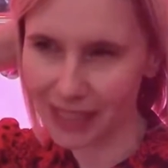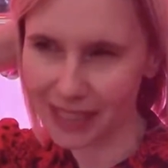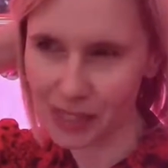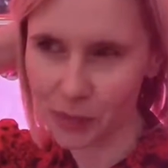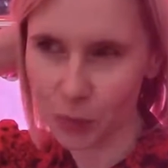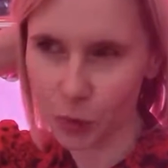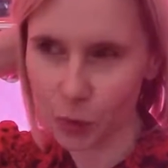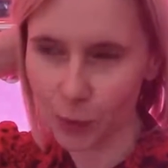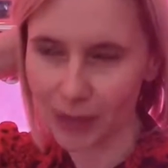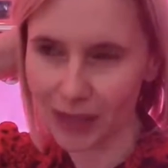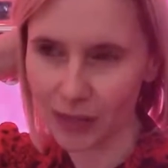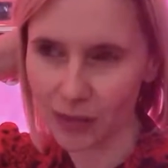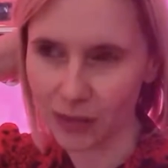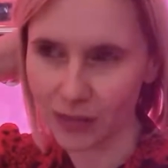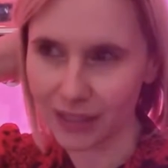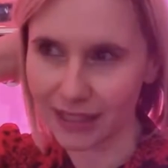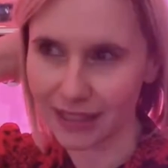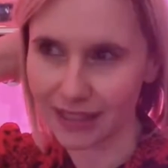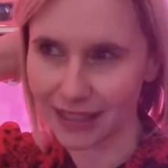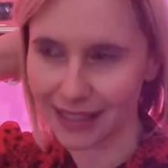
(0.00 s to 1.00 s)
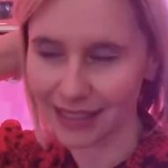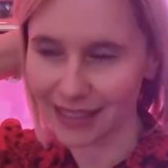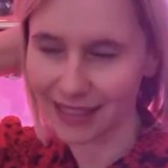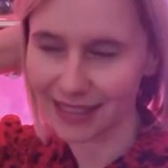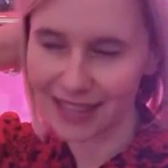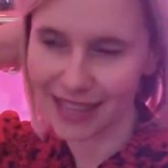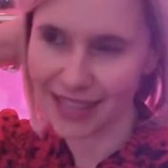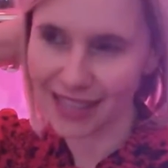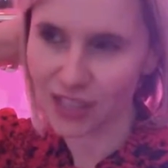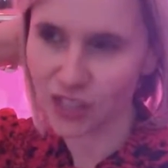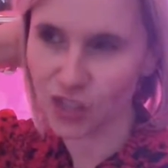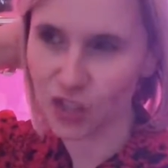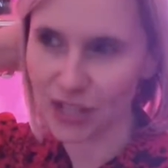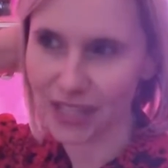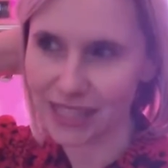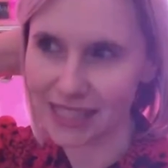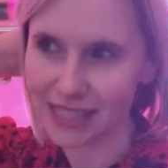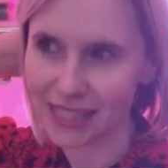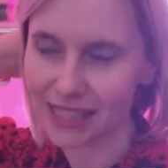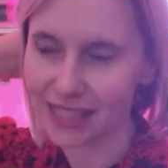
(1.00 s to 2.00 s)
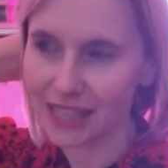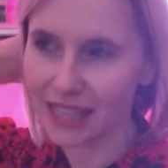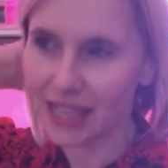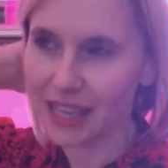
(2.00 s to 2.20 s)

it's more about gaining their interest